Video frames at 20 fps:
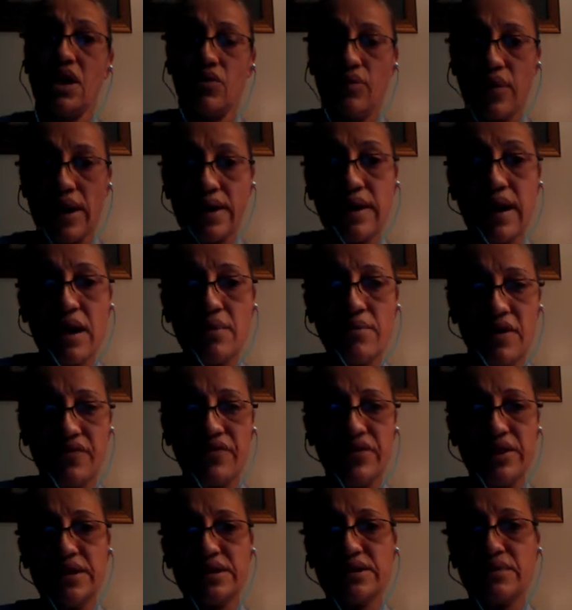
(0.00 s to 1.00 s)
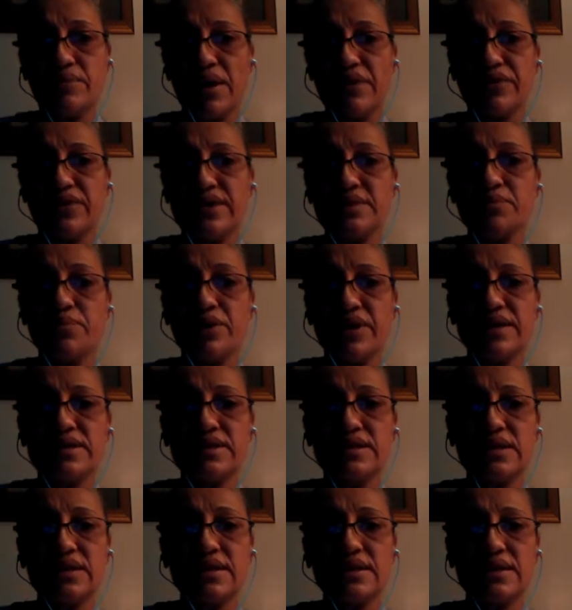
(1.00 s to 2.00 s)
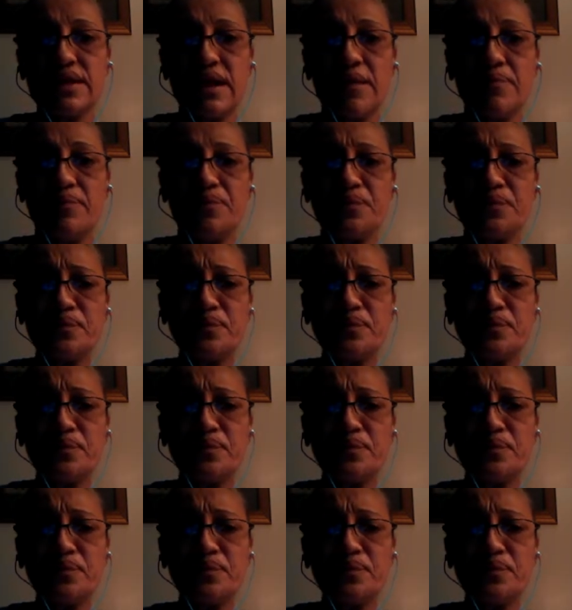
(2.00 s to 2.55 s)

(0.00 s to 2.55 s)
Right now, my feelings about this place is, I